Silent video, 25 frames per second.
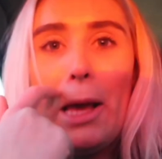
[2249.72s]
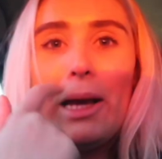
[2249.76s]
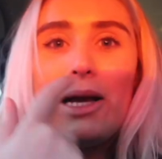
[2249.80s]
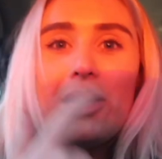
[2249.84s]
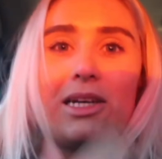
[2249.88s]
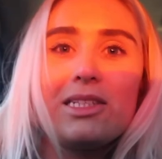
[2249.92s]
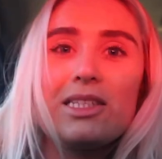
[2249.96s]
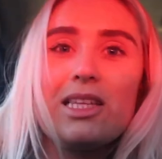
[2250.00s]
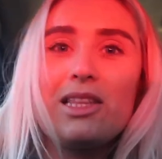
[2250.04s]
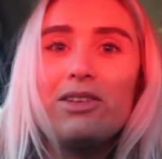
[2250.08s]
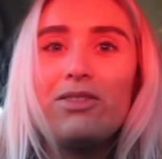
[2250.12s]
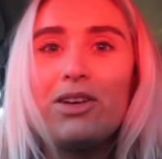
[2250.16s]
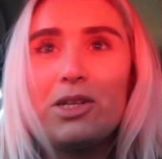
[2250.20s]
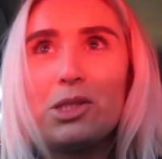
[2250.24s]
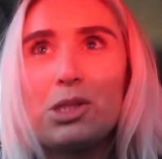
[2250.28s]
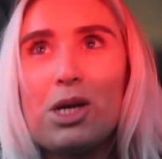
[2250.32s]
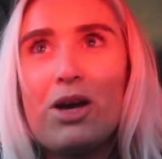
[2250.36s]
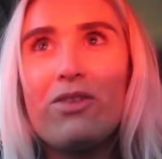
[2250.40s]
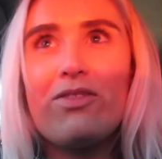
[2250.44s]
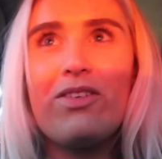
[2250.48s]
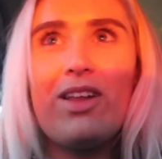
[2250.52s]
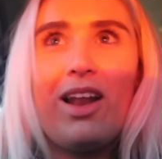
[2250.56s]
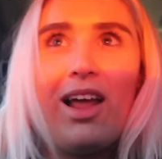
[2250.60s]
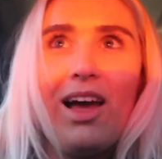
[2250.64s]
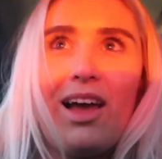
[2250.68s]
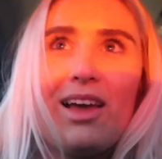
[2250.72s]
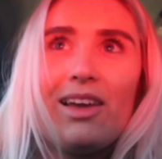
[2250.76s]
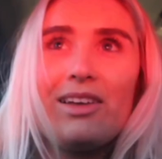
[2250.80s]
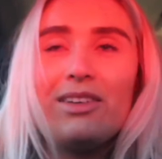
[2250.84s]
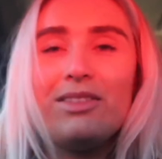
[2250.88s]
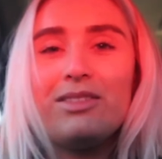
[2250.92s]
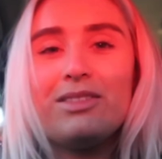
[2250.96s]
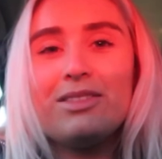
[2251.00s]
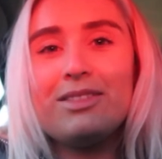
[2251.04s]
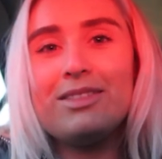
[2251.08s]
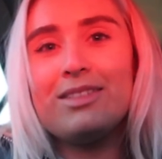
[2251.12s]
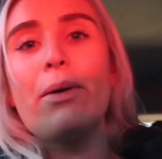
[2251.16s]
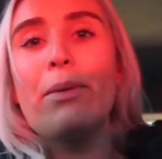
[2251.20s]
Because of the red traffic light.
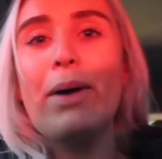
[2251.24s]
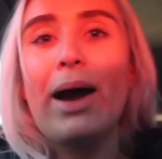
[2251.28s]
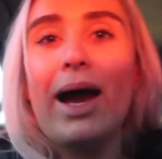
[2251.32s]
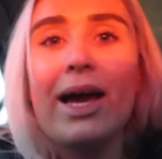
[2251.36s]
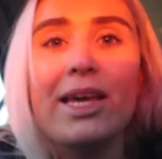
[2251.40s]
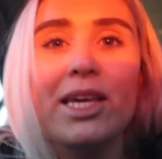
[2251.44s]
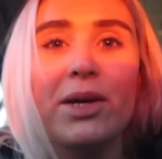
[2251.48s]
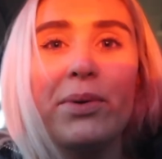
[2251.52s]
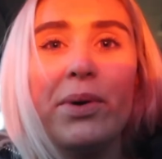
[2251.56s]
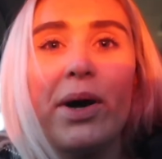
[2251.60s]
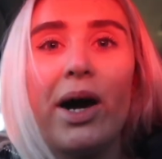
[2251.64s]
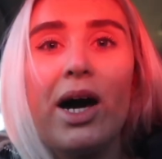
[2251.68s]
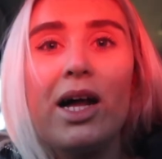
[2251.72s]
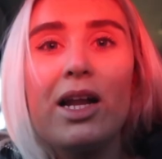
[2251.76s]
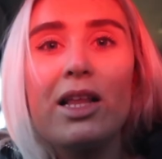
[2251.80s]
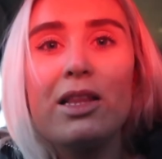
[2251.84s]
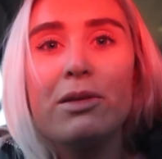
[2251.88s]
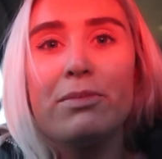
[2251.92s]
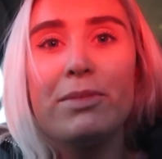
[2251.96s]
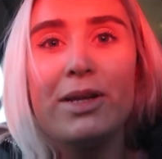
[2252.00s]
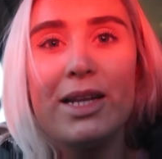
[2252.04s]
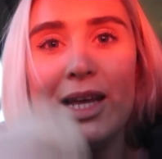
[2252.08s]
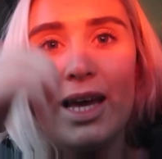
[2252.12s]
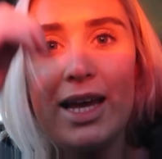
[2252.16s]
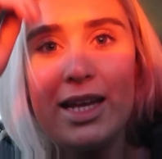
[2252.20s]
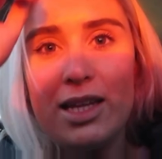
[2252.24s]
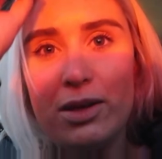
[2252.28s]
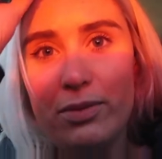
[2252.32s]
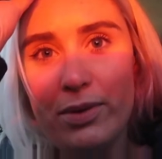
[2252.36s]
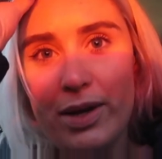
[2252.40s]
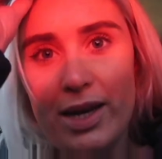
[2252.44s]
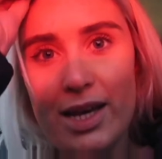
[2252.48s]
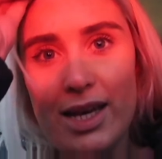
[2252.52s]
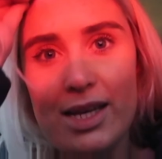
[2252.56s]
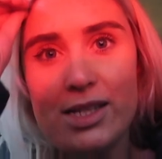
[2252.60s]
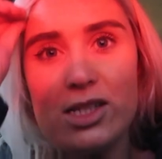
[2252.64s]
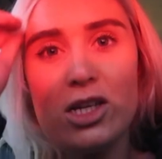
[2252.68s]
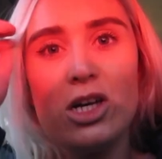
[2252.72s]
How are you all at the minute
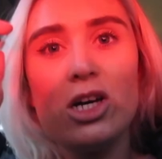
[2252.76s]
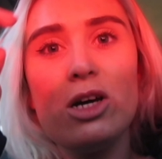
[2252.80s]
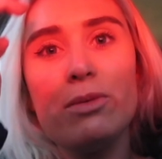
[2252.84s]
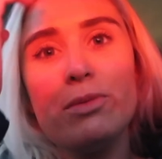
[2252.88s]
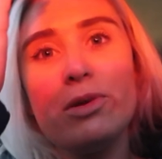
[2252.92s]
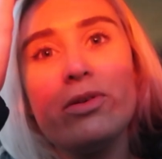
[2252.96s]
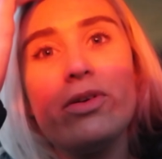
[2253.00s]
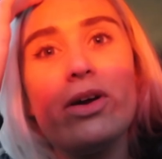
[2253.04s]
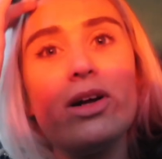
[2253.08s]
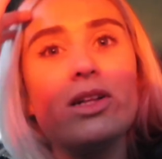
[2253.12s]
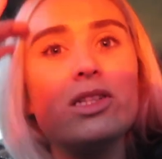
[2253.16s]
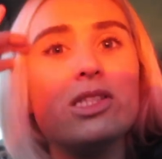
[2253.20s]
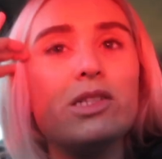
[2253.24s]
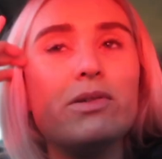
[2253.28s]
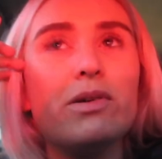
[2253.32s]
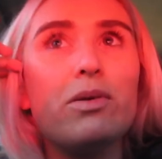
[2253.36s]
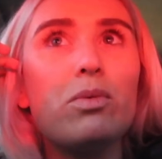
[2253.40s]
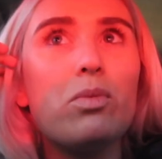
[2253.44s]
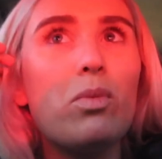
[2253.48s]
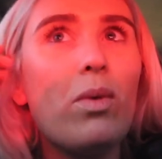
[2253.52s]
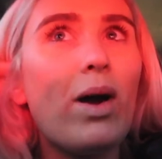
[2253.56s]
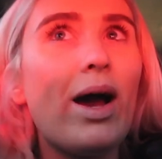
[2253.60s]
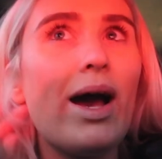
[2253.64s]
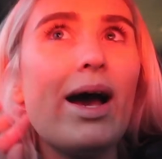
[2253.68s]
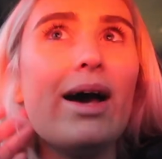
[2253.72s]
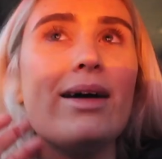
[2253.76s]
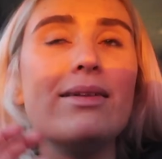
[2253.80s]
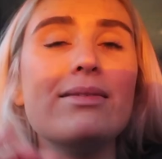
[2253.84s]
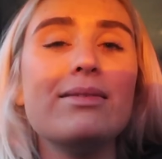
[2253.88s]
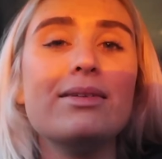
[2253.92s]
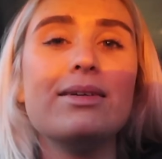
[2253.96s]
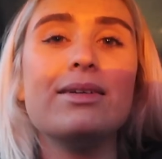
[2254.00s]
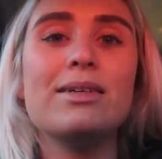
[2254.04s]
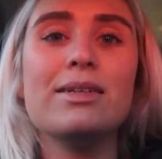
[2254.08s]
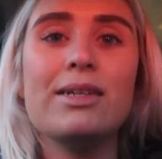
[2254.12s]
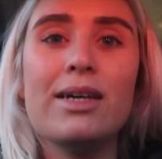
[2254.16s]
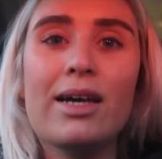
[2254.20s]
anyways? I hope you're all doing well.